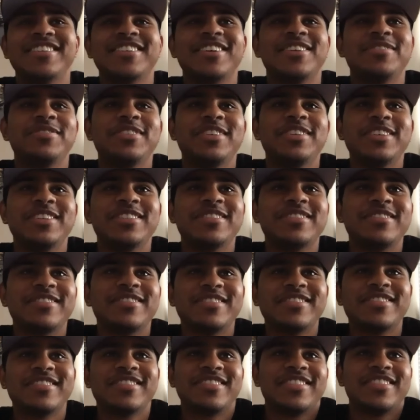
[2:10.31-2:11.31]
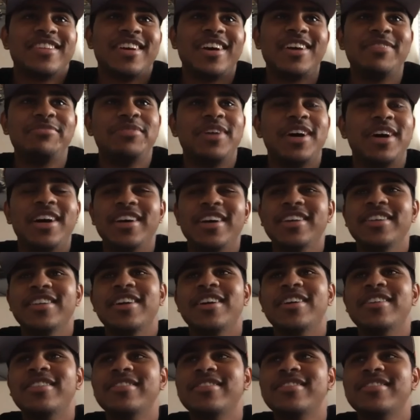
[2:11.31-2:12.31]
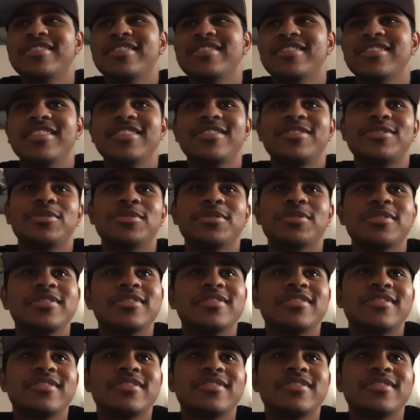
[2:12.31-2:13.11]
I mean, I'm not, it's cool.